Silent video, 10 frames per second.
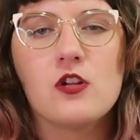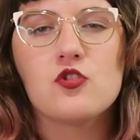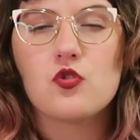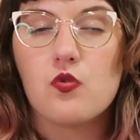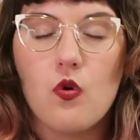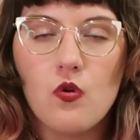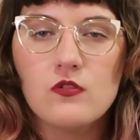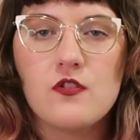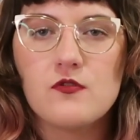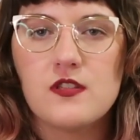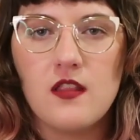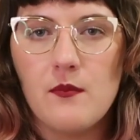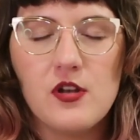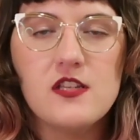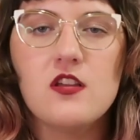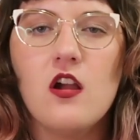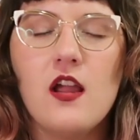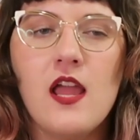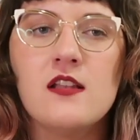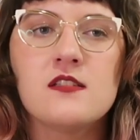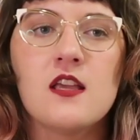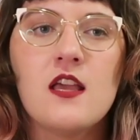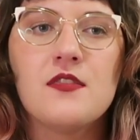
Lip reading: controlled those celebrities are and